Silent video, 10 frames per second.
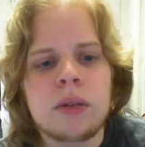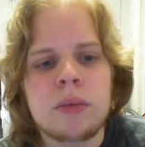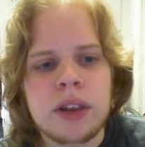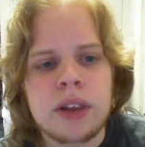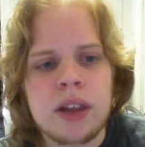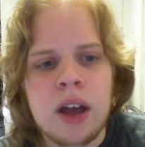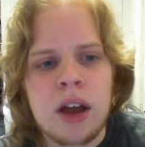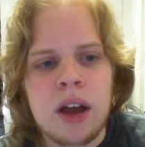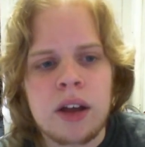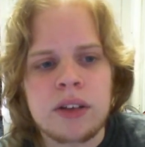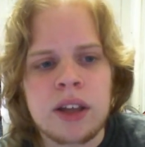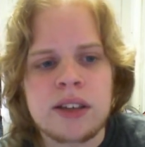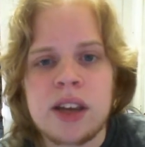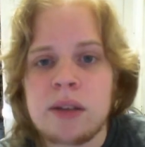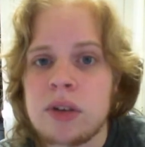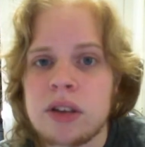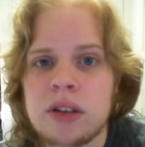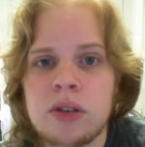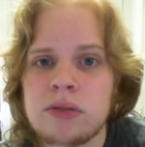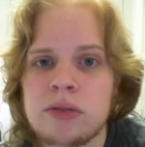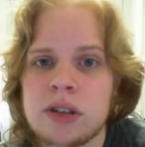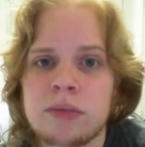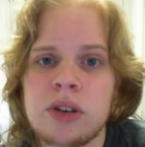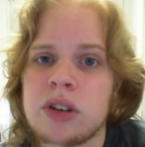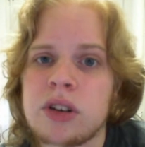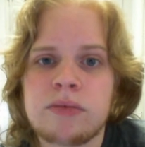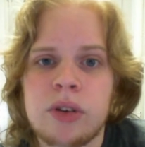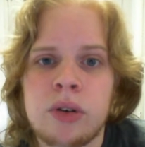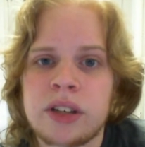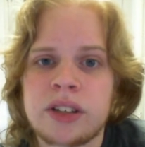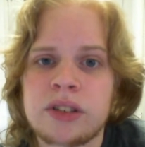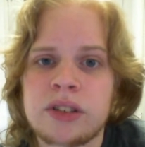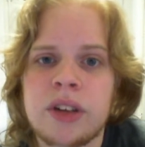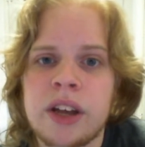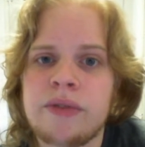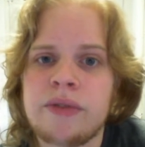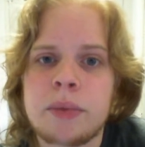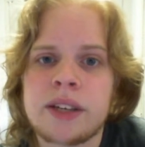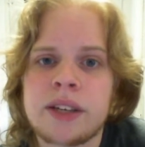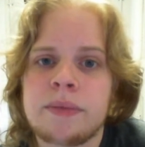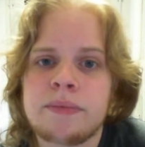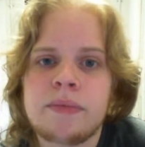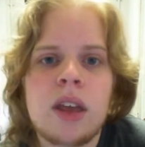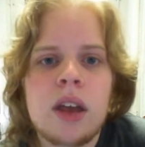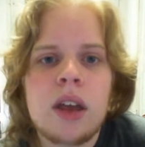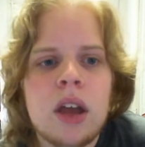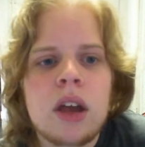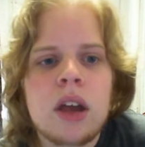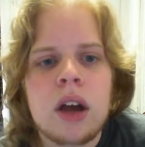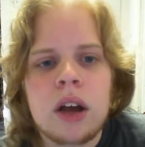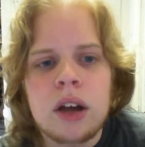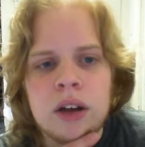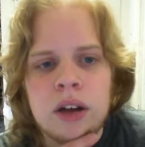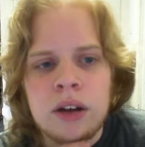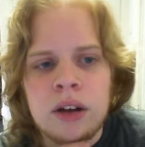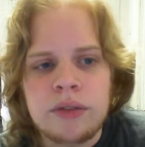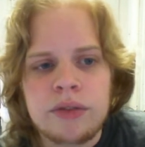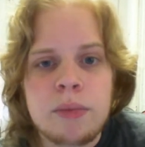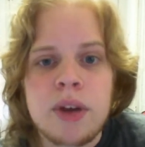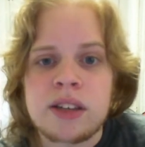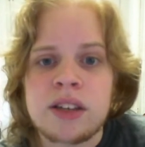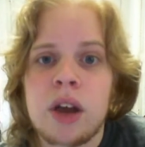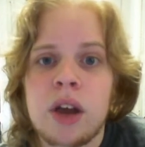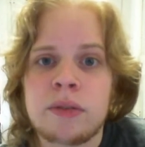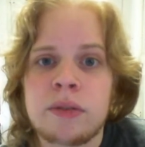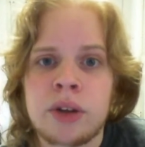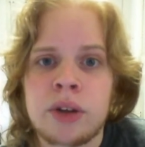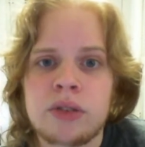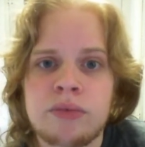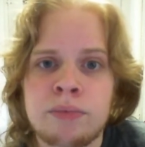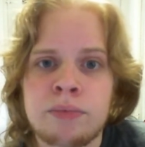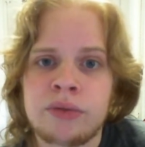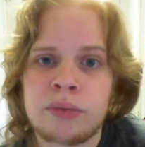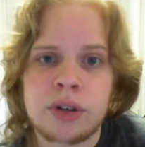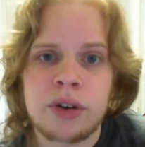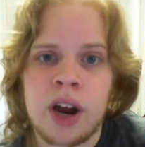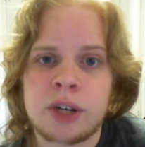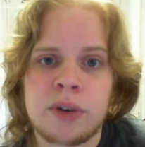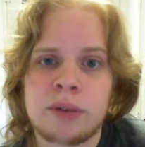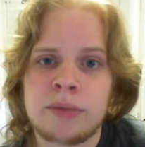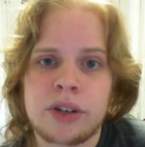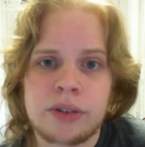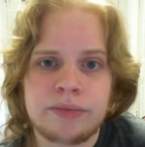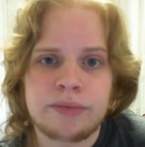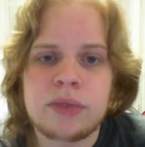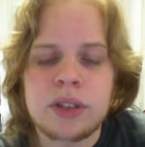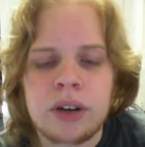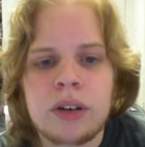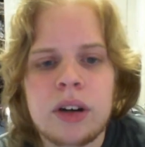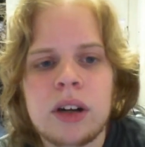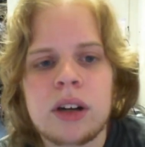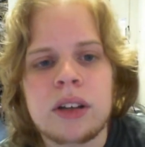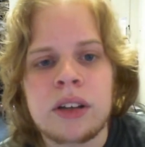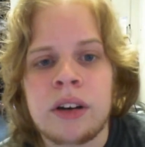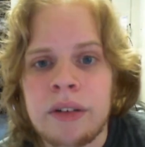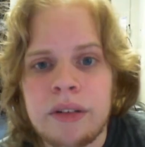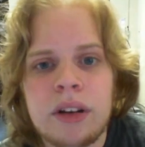And the same goes with some Unix OSs, like FreeBSD. FreeBSD you have to build from scratch, pretty much. So, you know.